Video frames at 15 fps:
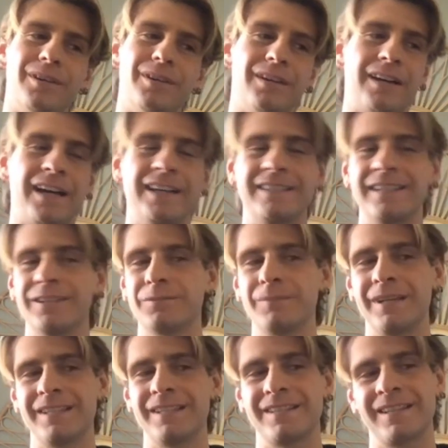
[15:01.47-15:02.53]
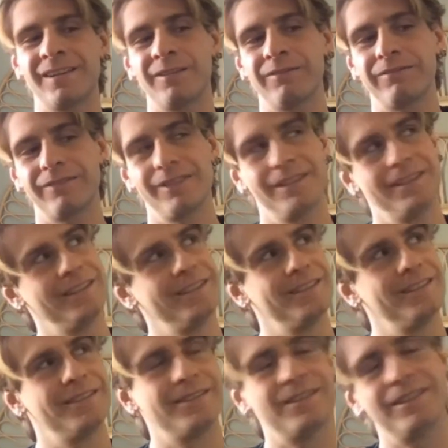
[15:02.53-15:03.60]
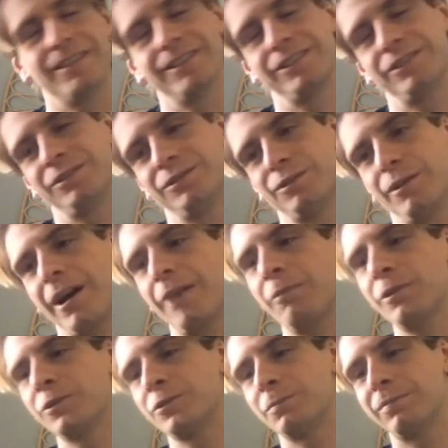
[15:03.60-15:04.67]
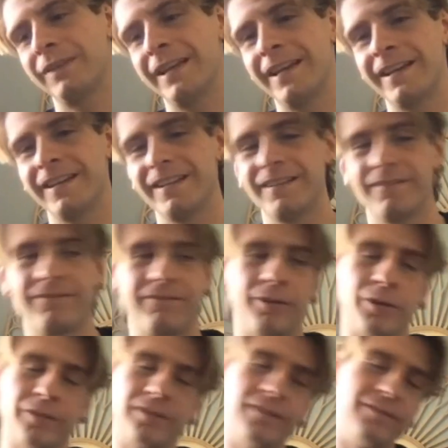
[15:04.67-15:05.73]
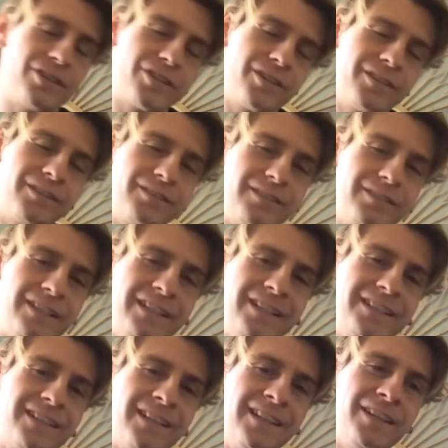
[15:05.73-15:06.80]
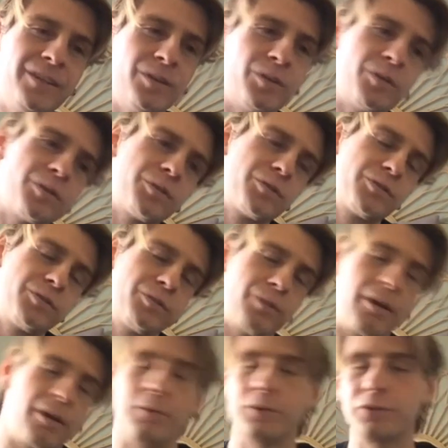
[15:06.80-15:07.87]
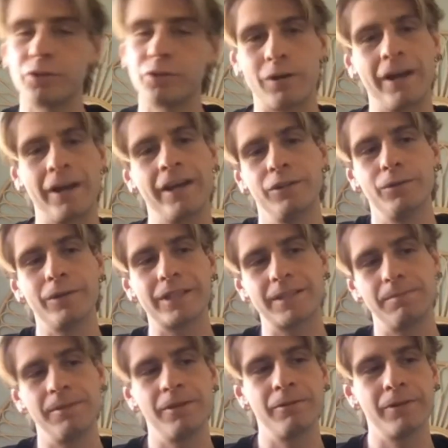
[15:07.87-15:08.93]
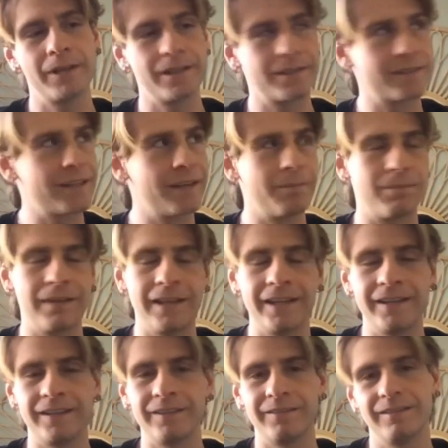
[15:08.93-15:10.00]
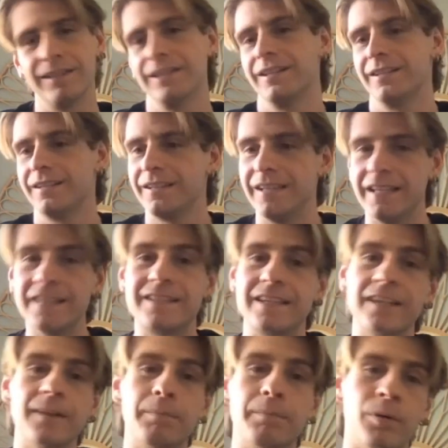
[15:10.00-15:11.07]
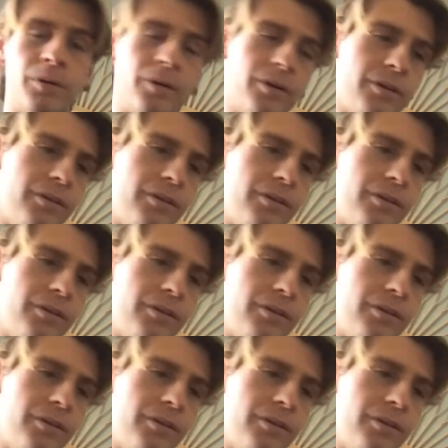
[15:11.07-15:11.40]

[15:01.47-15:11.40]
I said to myself, do I want to play in fourth division in Italy, or do I want to try a new experience and play in Singapore?